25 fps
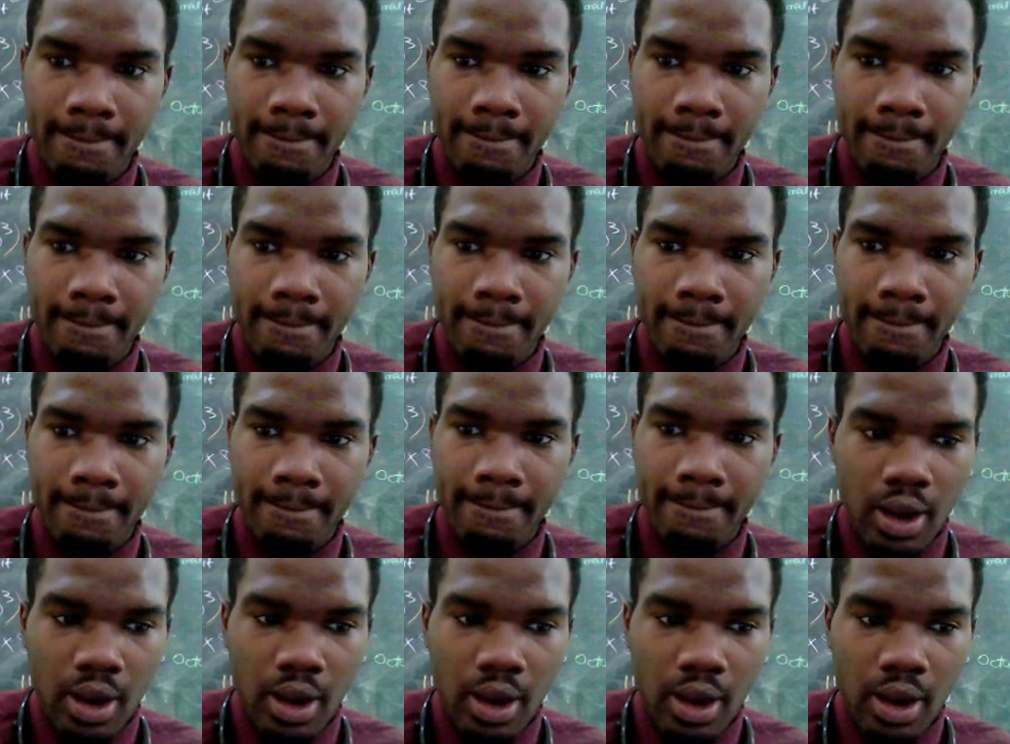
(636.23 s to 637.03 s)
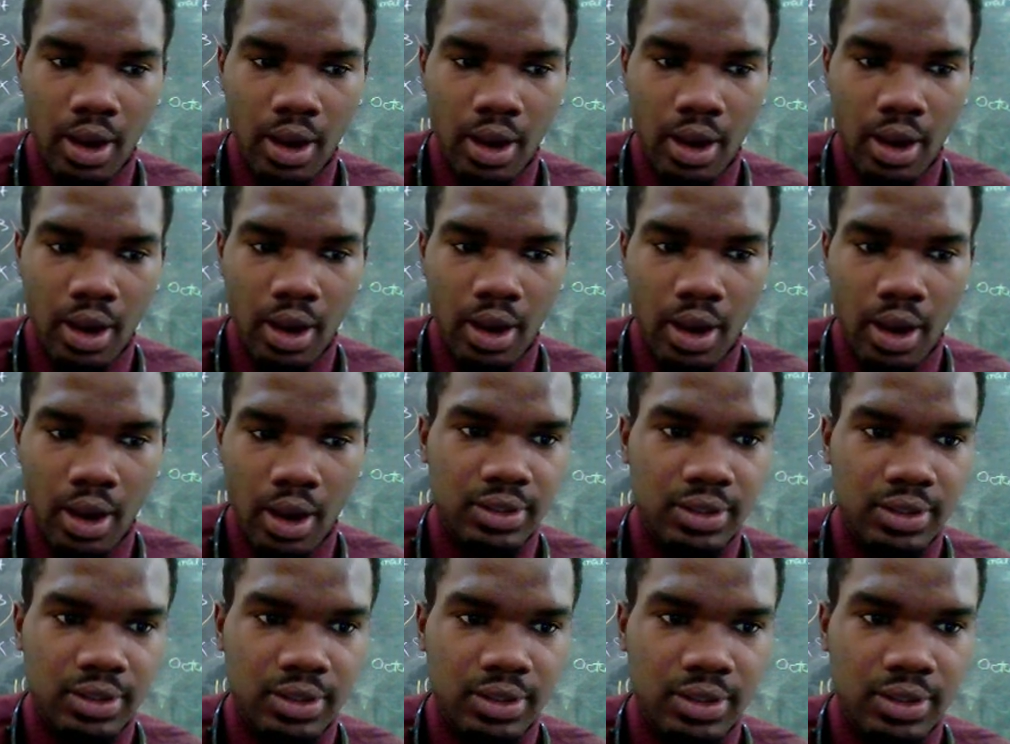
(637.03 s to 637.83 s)
Alright, we're going to move on to
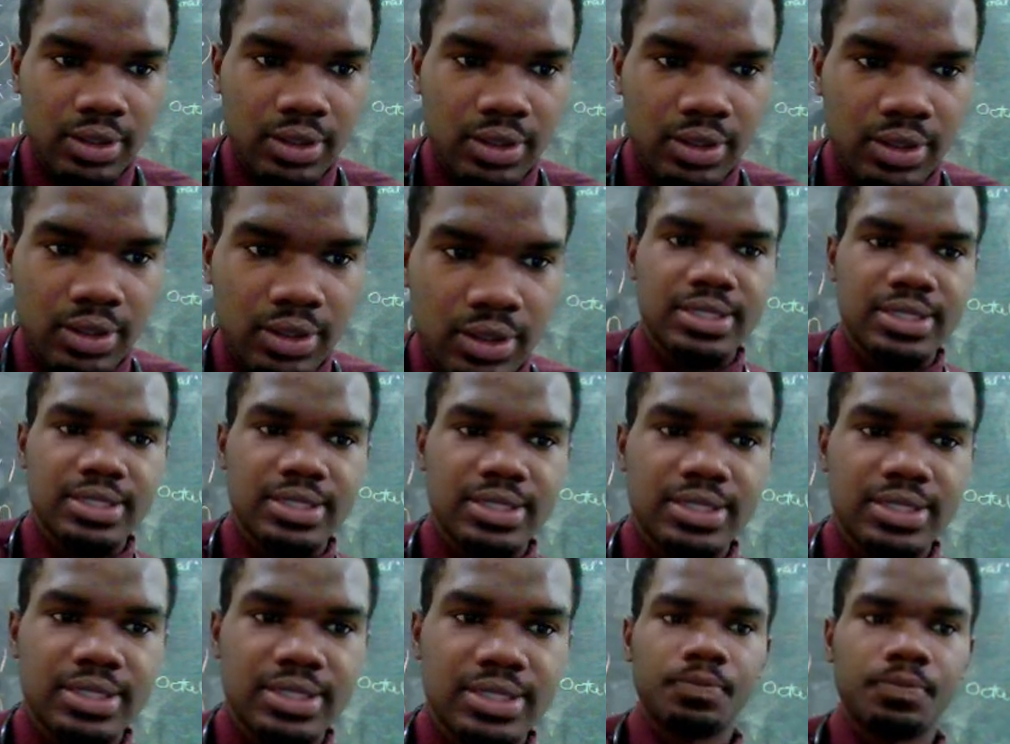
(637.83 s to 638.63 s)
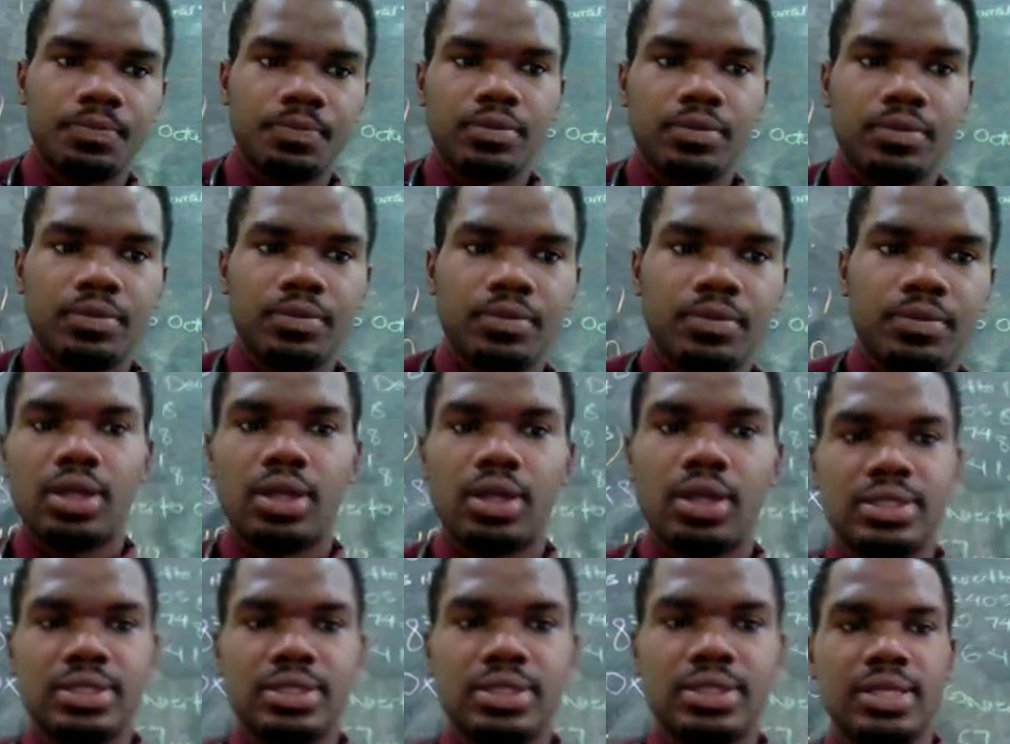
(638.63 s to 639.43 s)
question 6 now. It
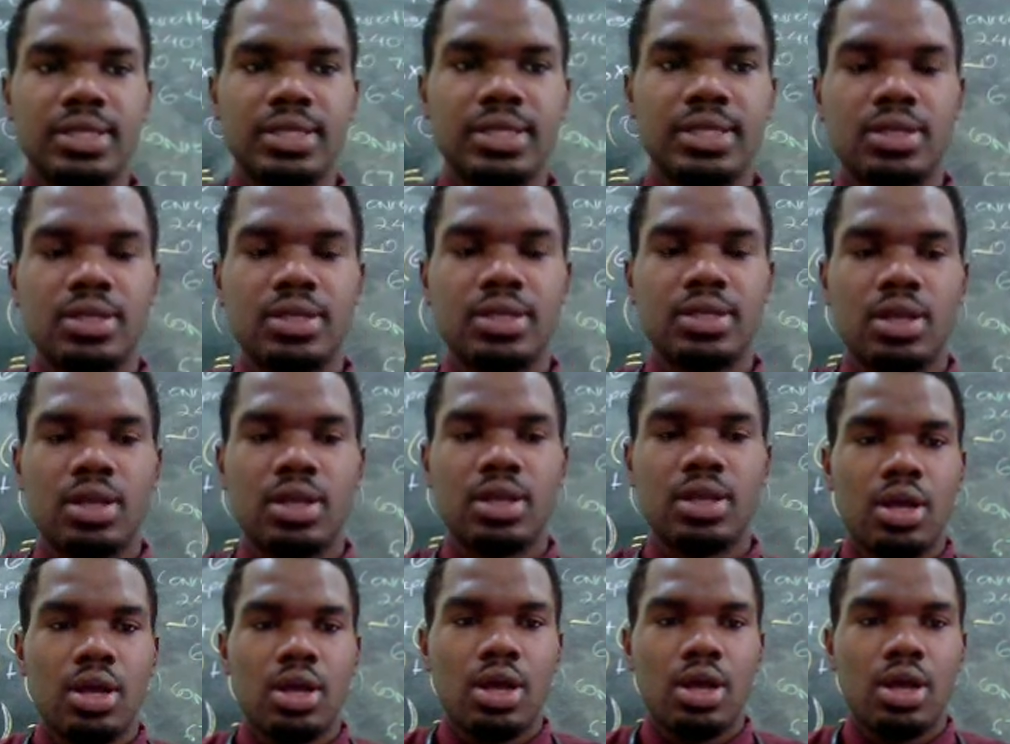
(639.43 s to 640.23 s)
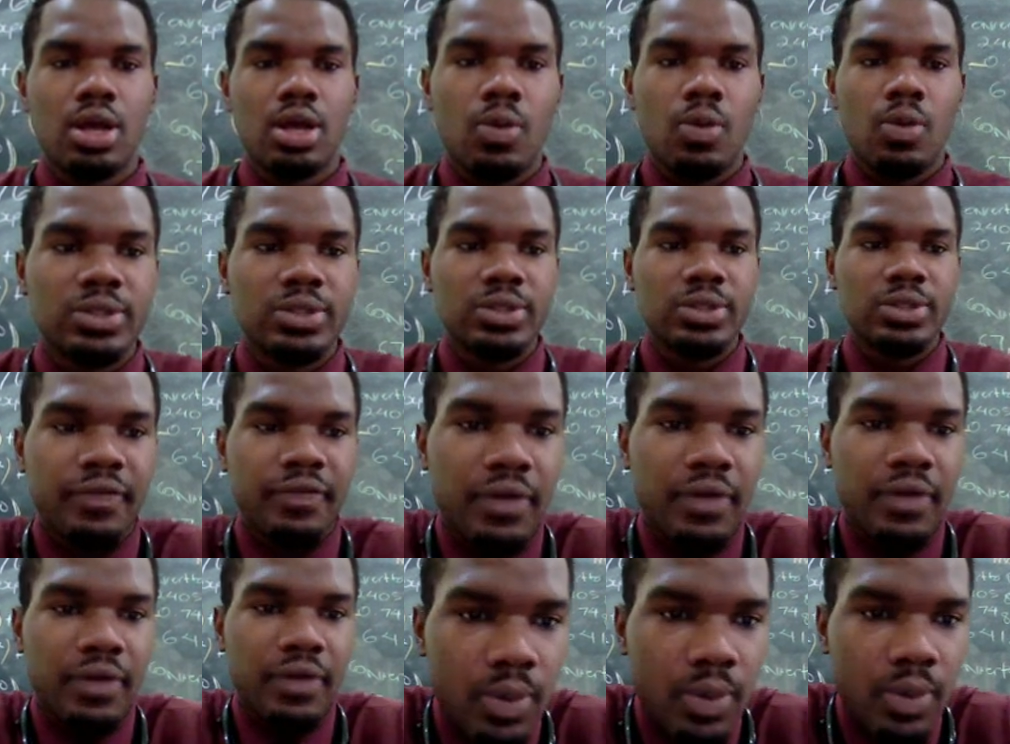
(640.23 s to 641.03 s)
says, which of the
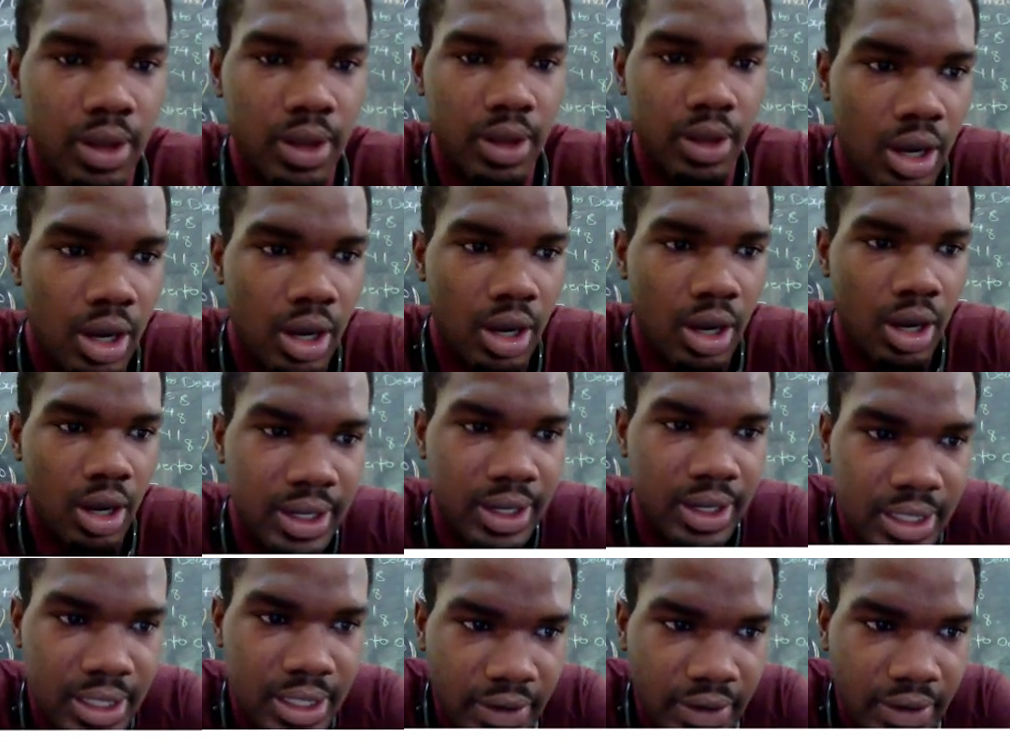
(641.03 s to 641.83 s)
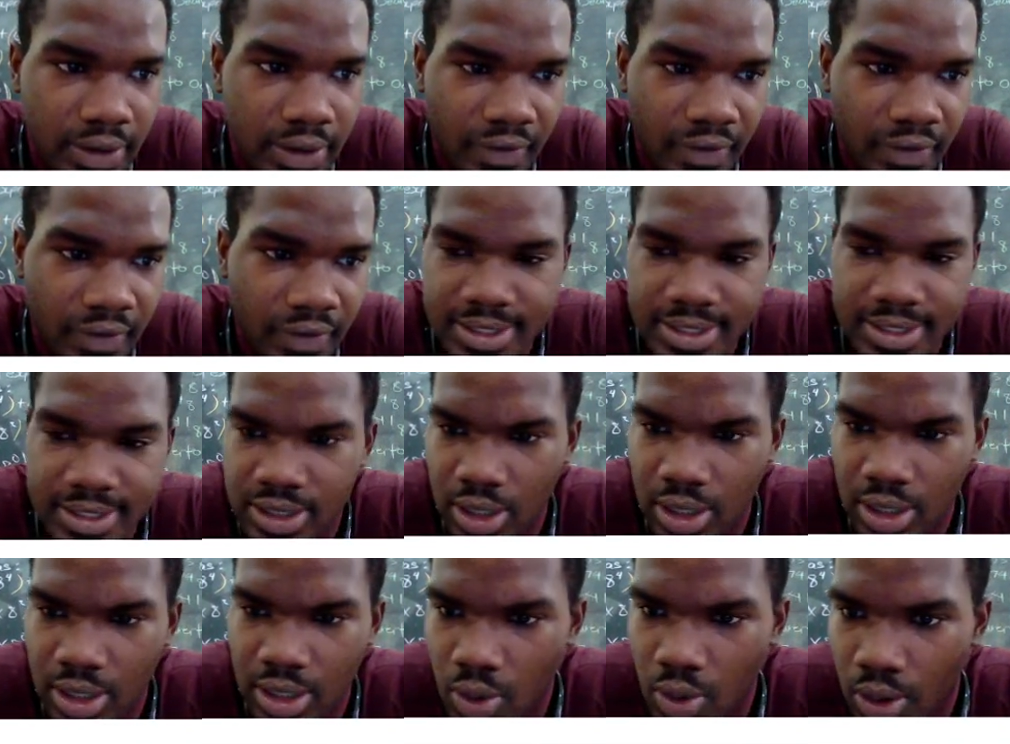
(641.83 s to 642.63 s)
following correctly defines the
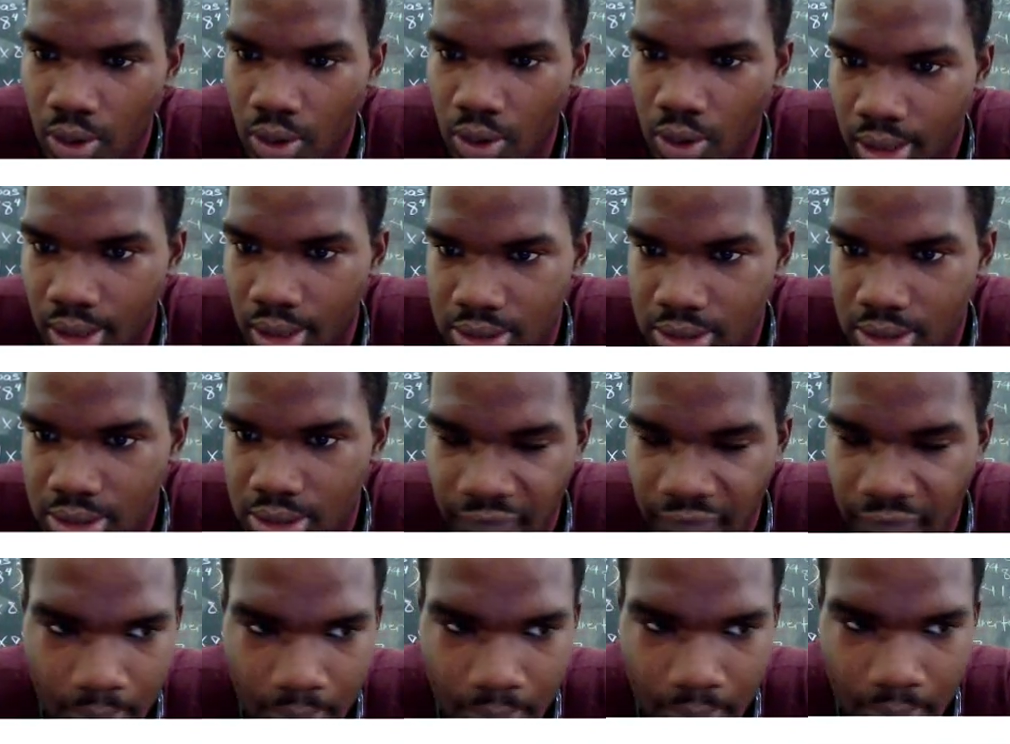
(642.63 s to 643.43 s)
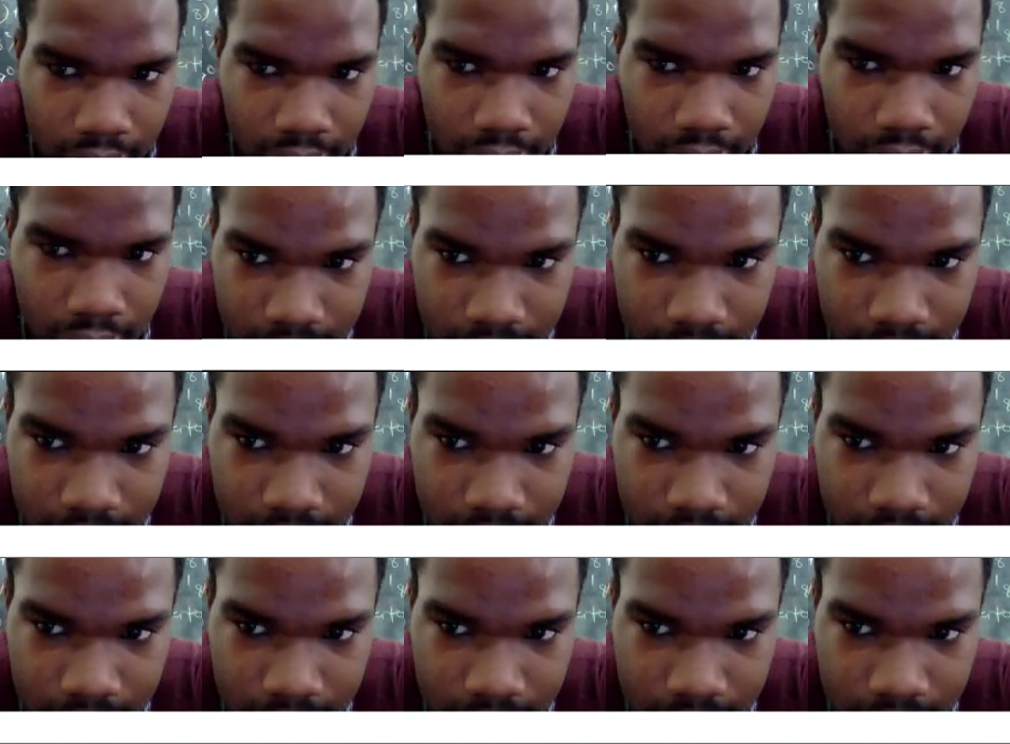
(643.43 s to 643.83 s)
locus of a point?